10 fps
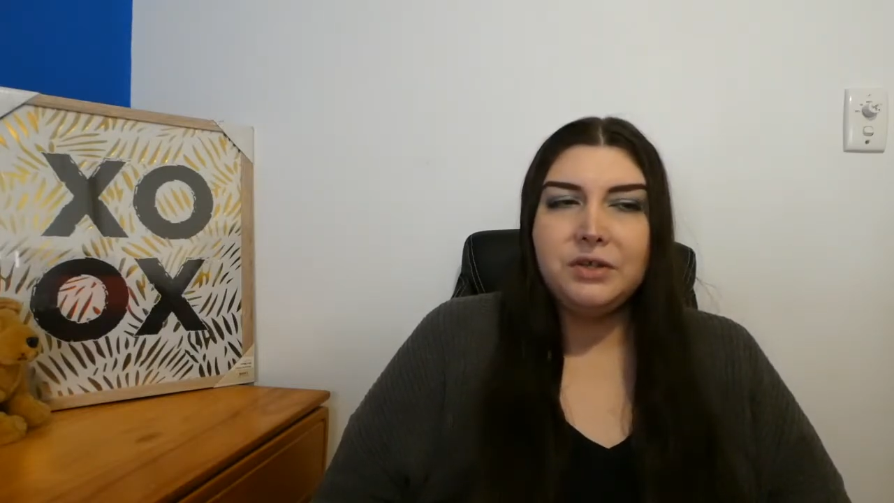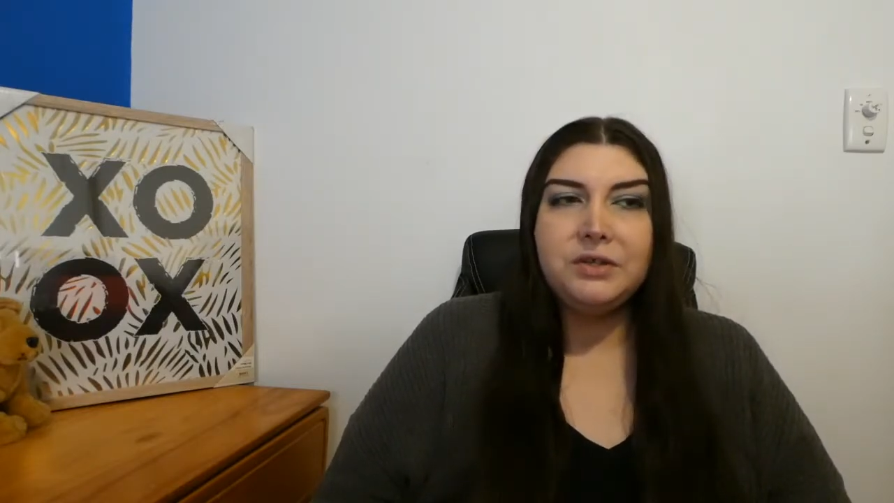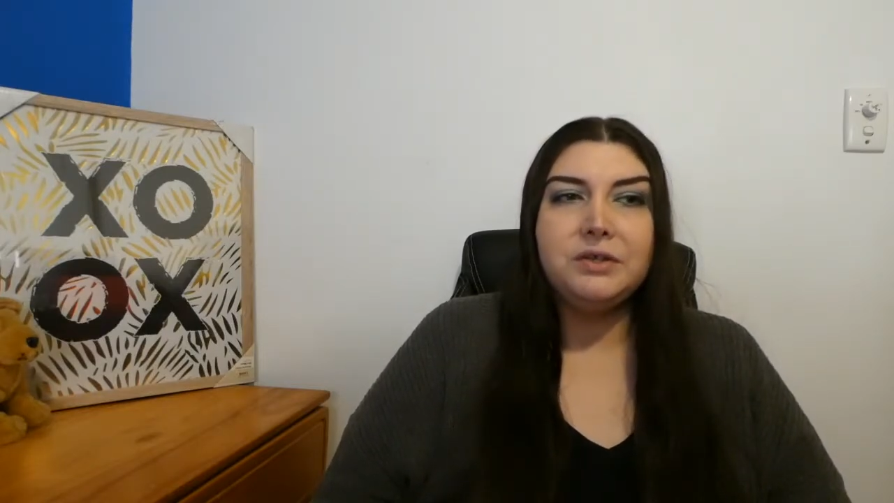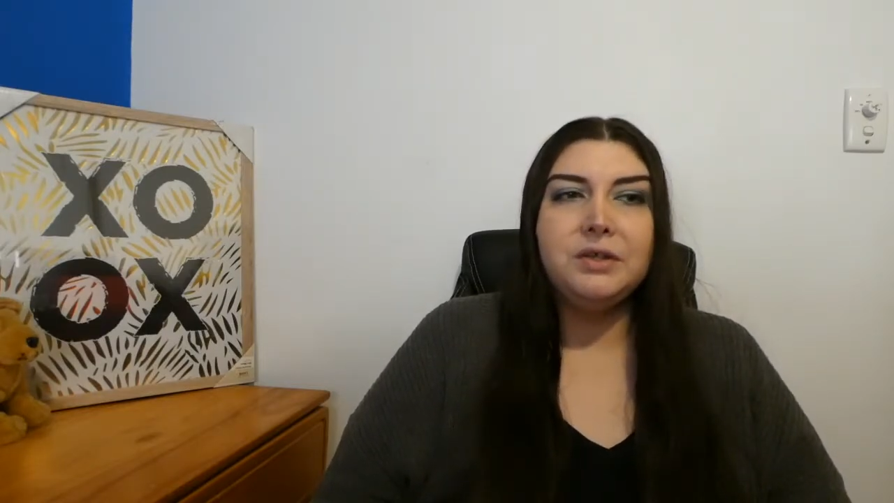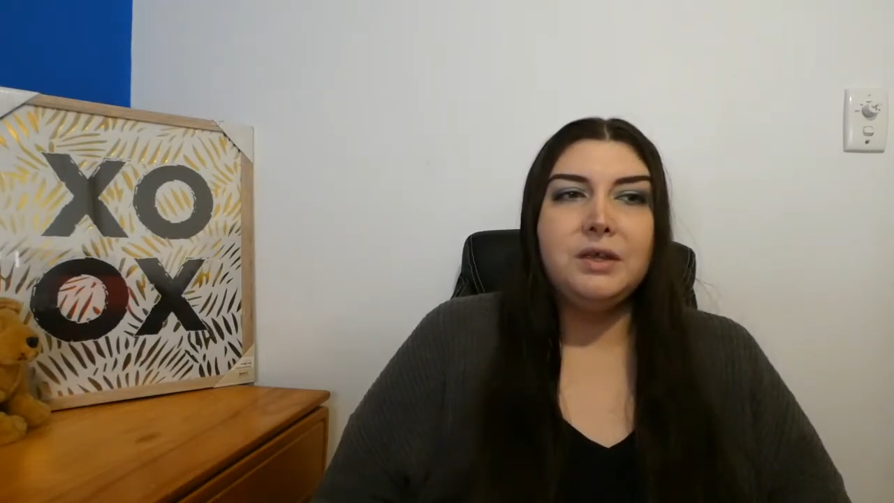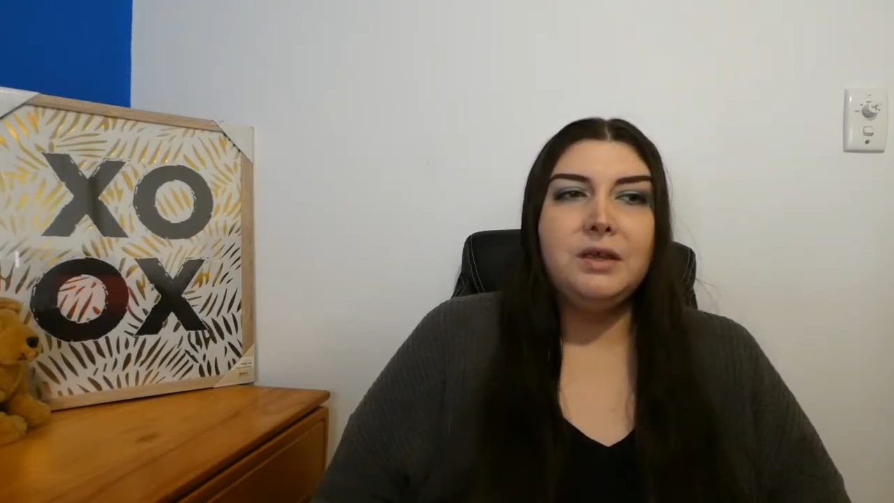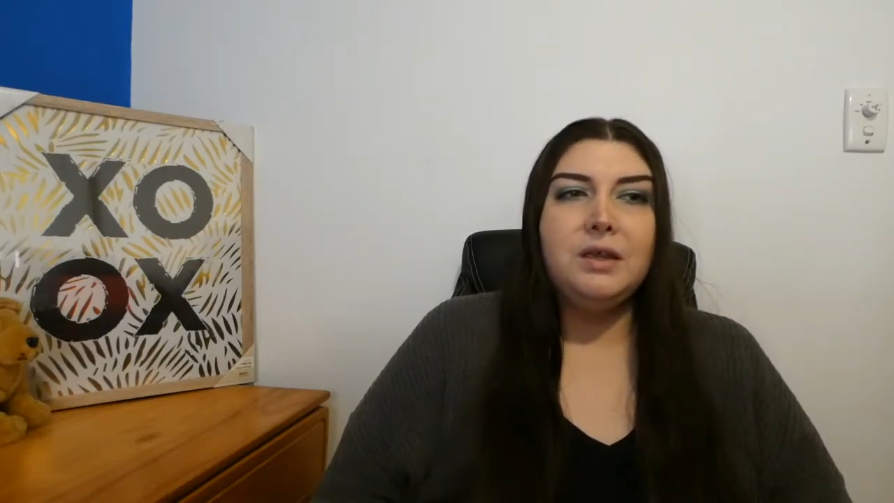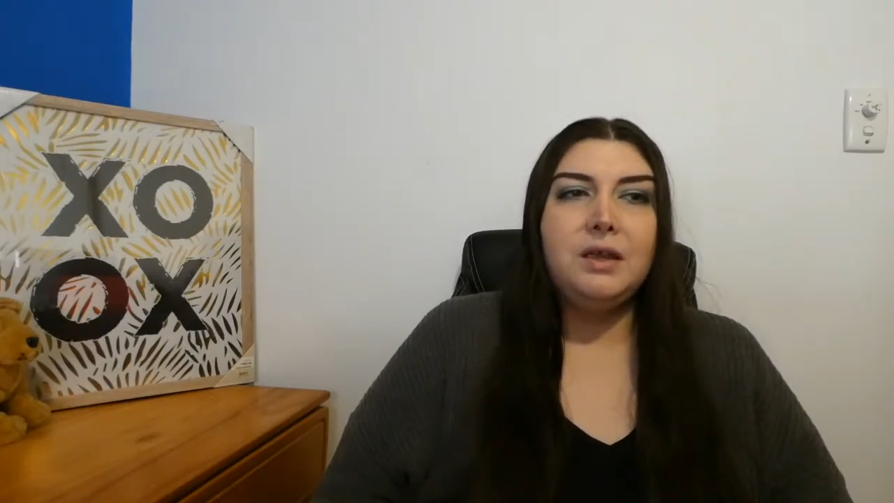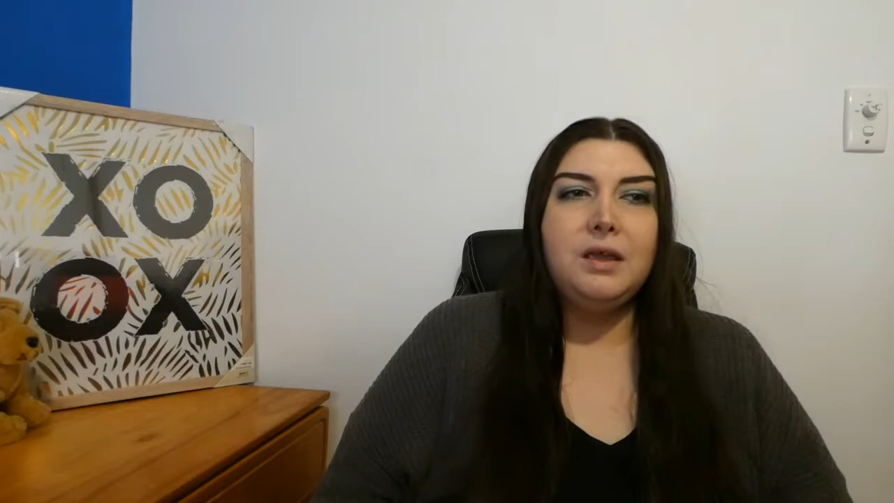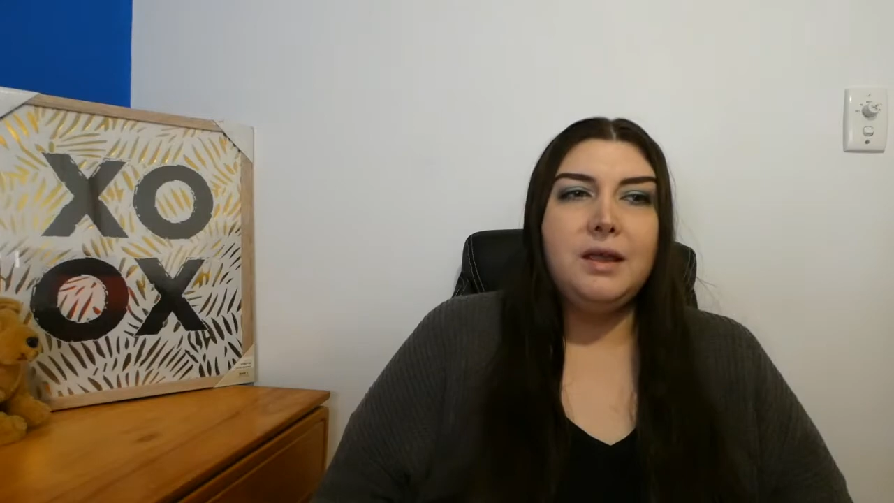you.
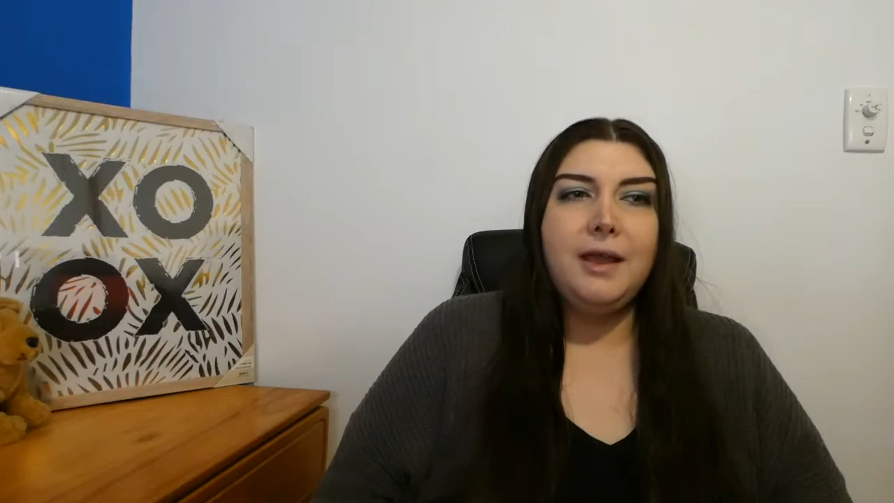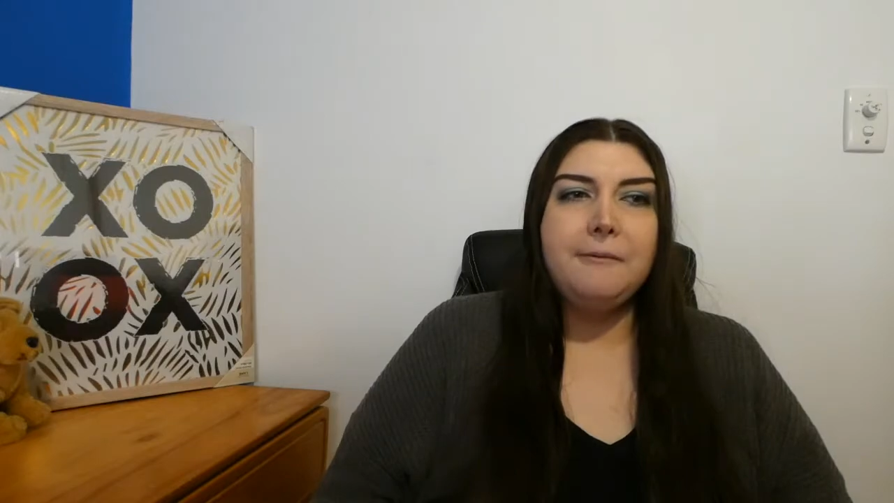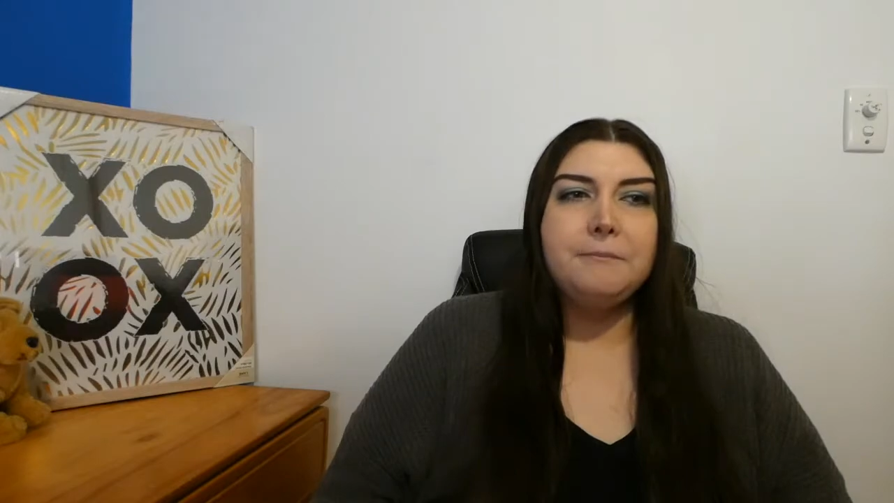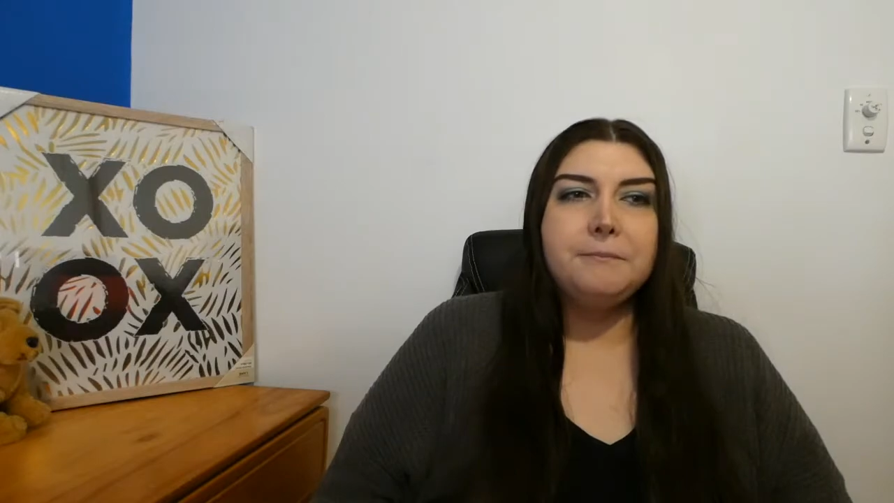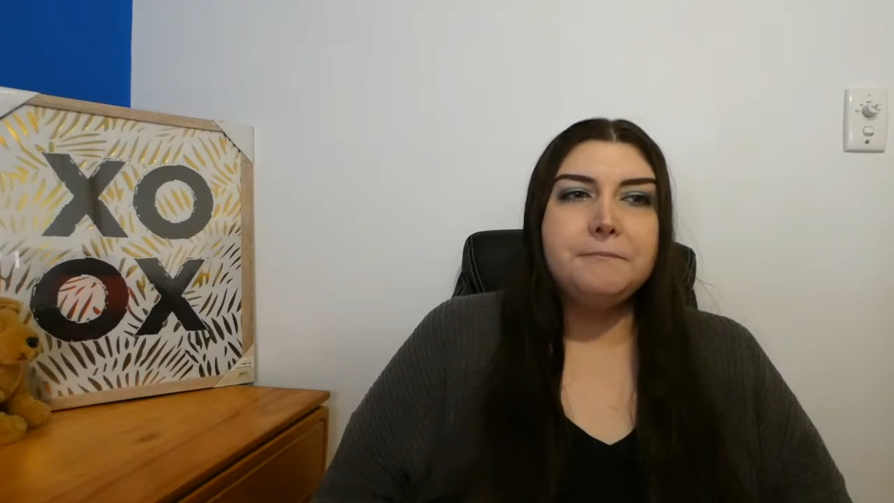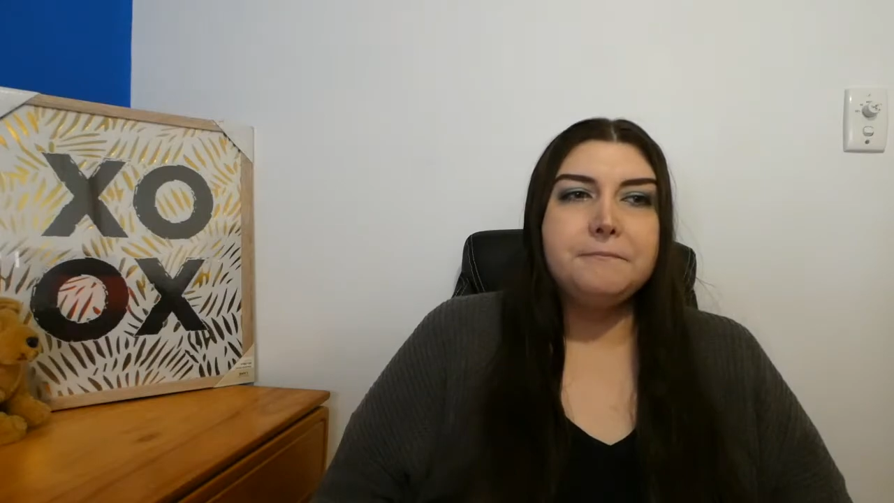Um,